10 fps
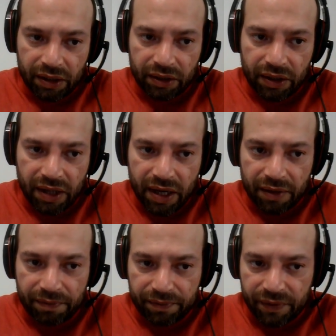They
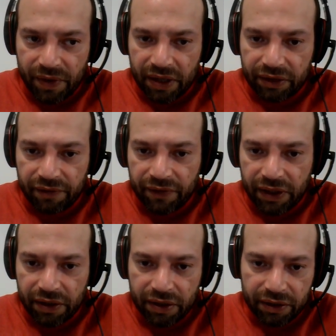are
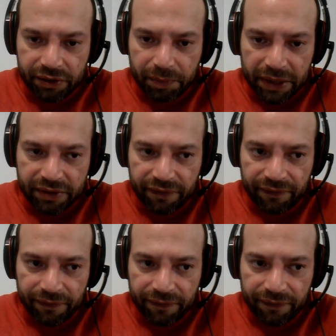relatively inexpensive